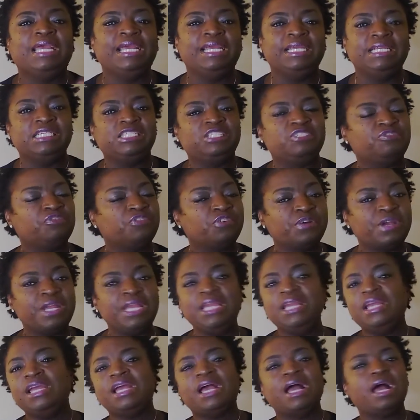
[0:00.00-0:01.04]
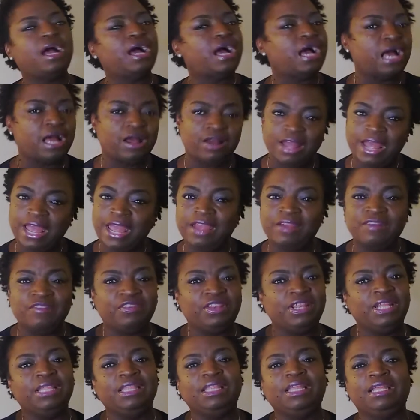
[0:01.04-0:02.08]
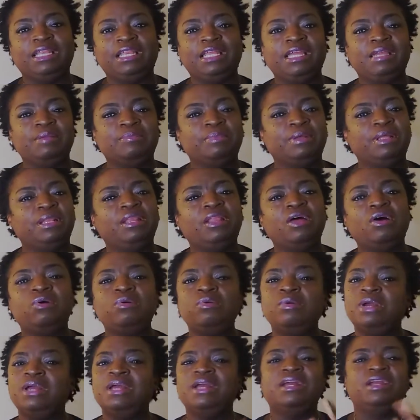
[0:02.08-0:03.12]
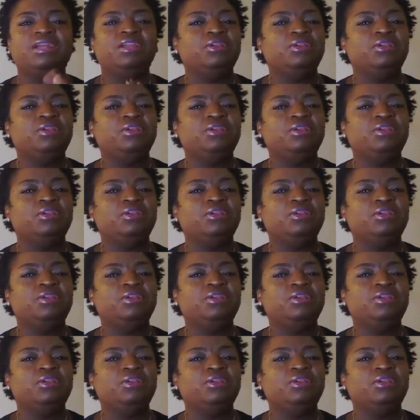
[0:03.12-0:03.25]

It's free. I'll have it in the link below.